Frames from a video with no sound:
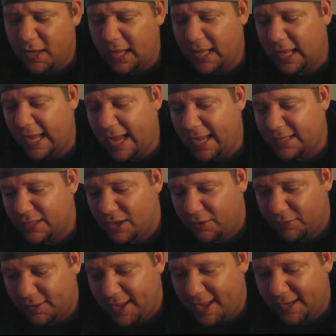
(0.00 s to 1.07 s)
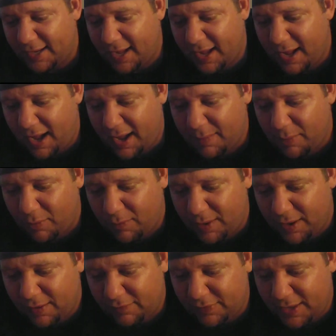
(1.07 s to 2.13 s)
I know that. I'm
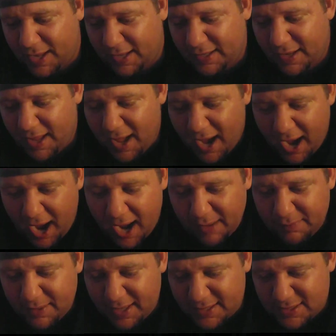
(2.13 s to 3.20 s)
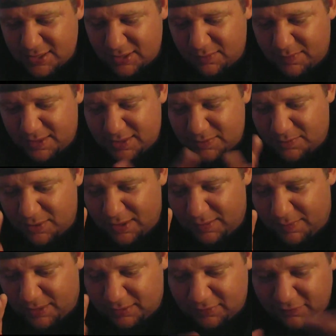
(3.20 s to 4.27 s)
aware of that. I'm not so much worried
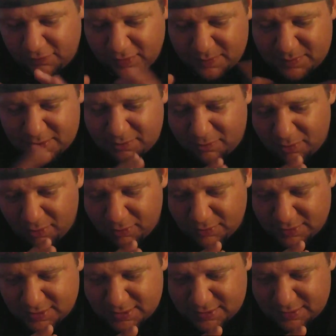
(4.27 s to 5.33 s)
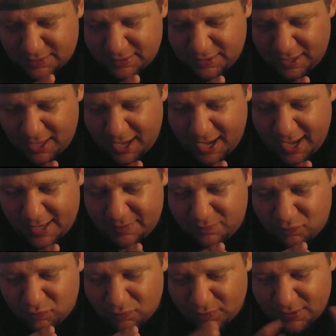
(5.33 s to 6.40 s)
about the flips and rolls. I
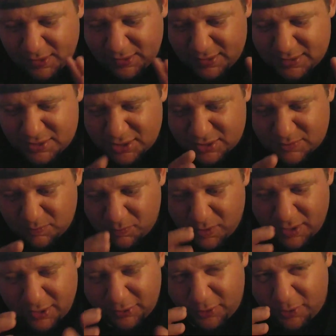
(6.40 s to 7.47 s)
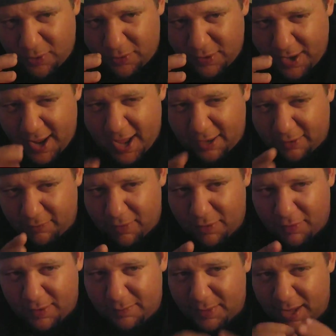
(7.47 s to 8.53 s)
really just want to learn
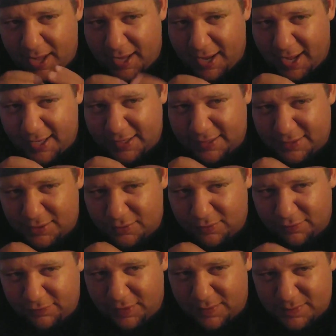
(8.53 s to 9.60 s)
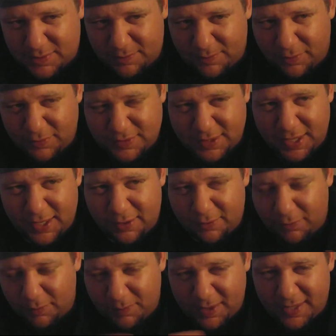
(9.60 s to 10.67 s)
acro. I can do the flips and rolls later.
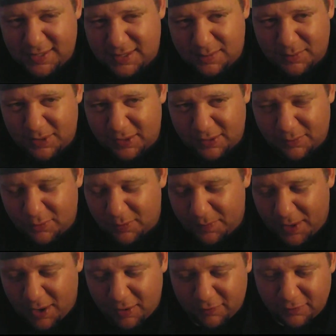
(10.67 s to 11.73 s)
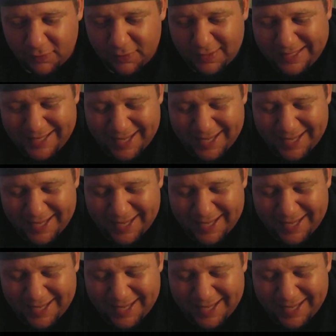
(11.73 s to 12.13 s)
We'll buy something a little more powerful.